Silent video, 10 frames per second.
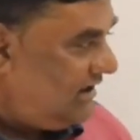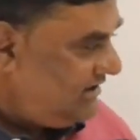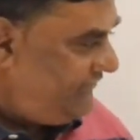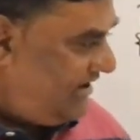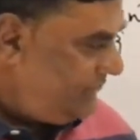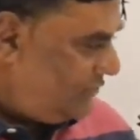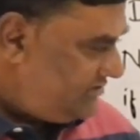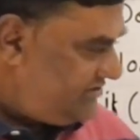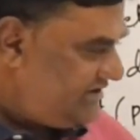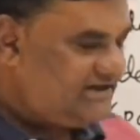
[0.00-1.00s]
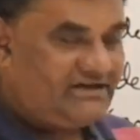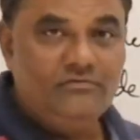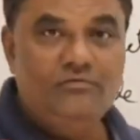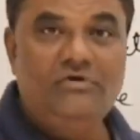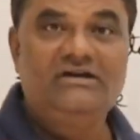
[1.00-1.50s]
And if I am not
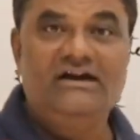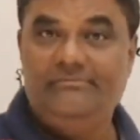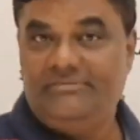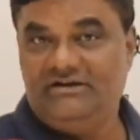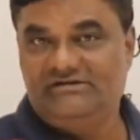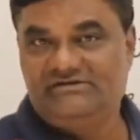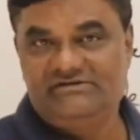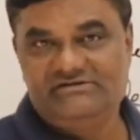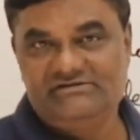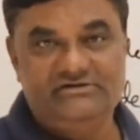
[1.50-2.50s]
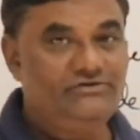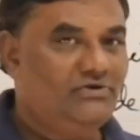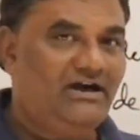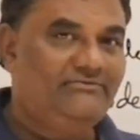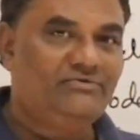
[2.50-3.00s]
checking, what happens?
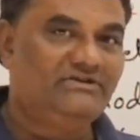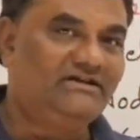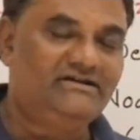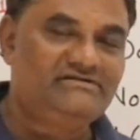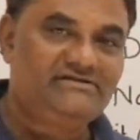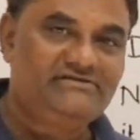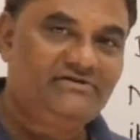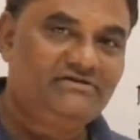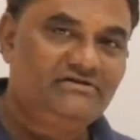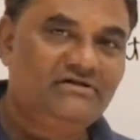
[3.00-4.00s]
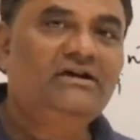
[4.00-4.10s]
You have to analyze this one.